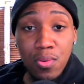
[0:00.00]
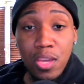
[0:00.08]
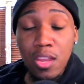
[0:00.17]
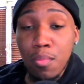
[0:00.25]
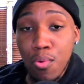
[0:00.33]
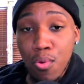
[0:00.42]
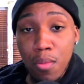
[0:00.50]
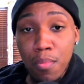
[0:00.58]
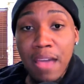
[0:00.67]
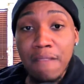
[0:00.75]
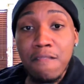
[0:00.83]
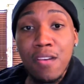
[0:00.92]
anymore, but
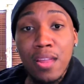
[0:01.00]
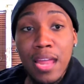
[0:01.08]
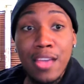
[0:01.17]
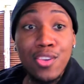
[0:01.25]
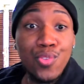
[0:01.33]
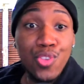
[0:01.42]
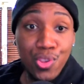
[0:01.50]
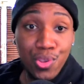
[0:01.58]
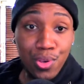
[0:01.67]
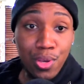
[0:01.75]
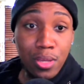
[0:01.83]
I feel like you should.